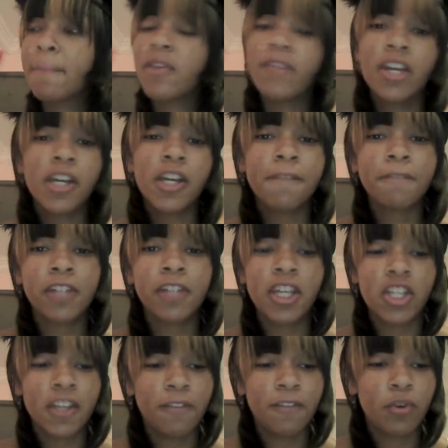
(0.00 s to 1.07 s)
they're very good for
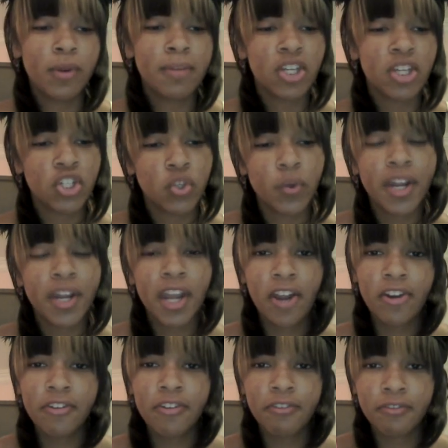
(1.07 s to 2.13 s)
like if you want to be a
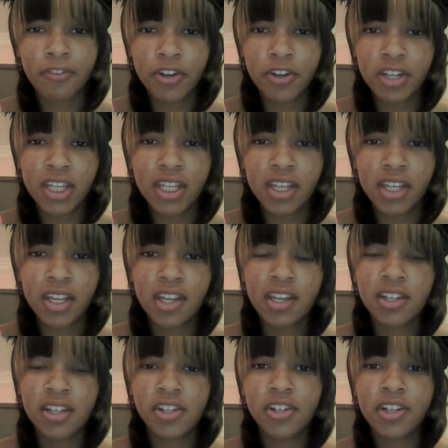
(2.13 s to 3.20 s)
short-haired furry,
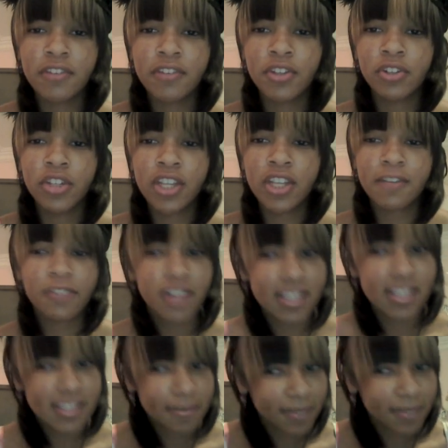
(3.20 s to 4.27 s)
or if you're looking for
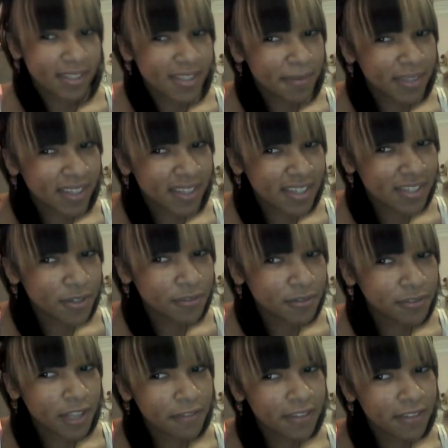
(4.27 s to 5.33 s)
something not so
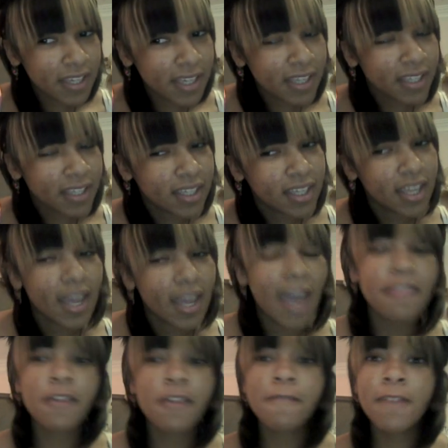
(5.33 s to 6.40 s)
fluffy.
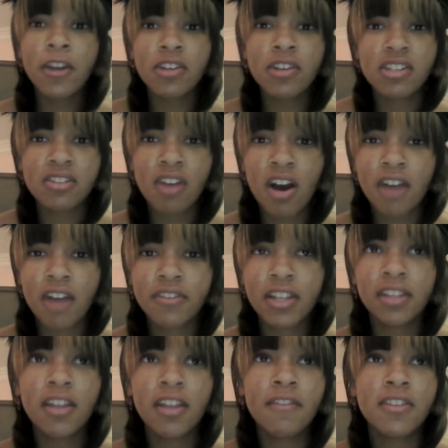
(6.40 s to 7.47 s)
And they're very
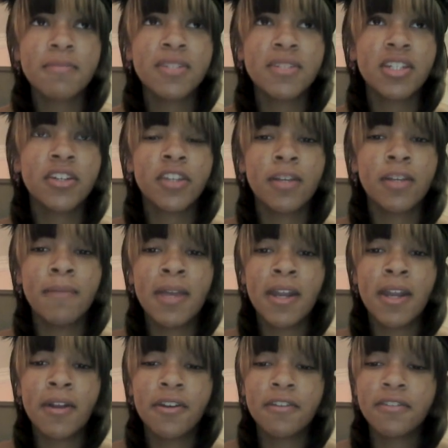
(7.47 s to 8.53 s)
soft. I love the material they're made
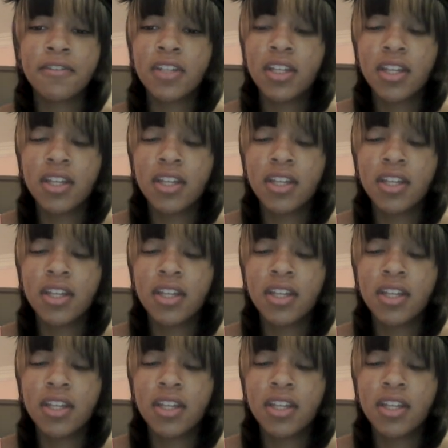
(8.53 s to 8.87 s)
out of.